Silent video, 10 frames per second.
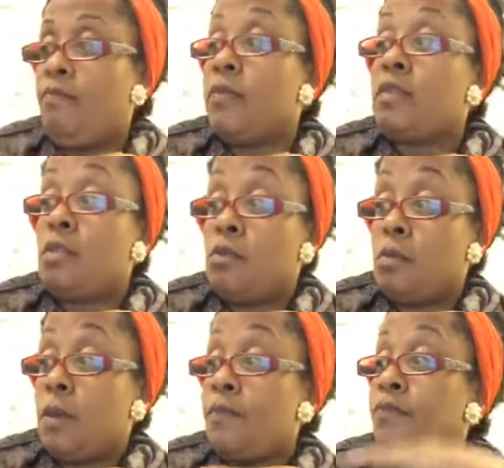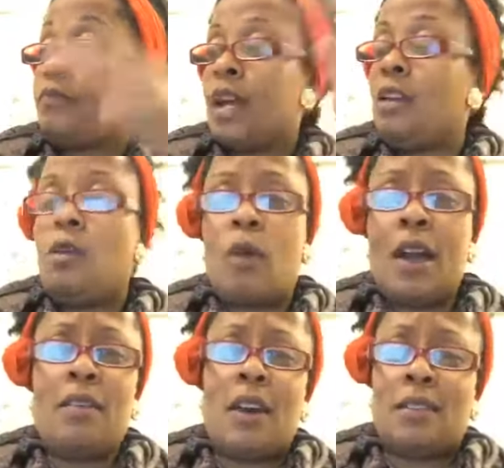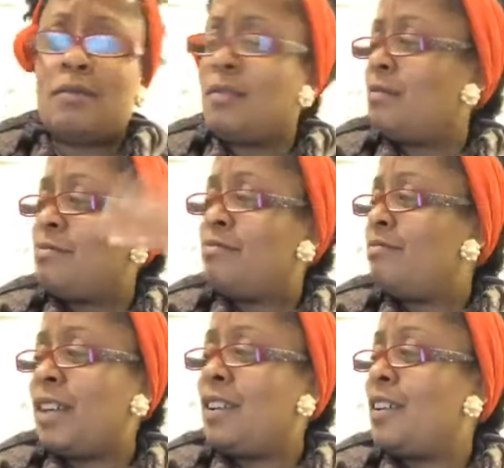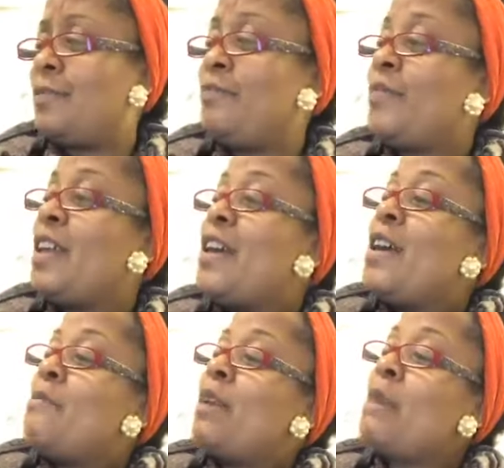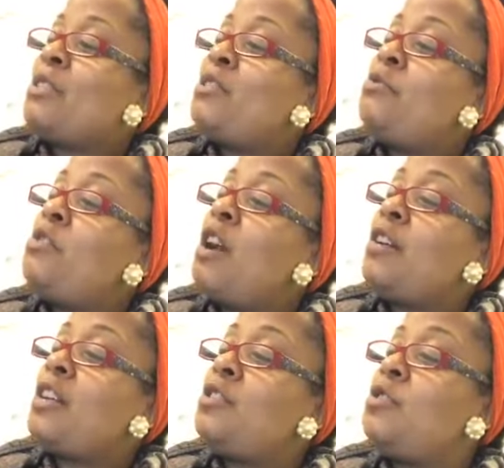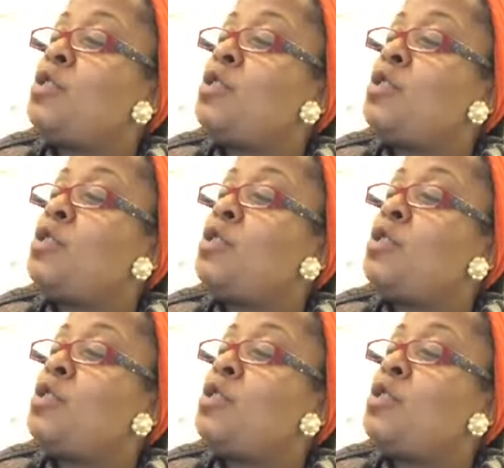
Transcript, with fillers: Excuse me. I don't know. Why do I don't know. But I was too young and too